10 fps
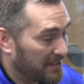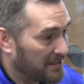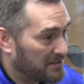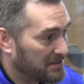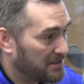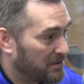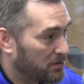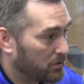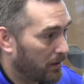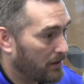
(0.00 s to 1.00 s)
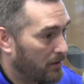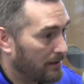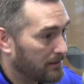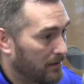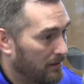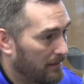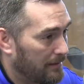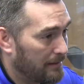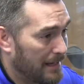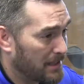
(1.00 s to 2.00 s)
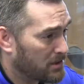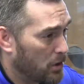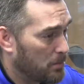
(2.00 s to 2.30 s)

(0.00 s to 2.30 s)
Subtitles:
You have to ask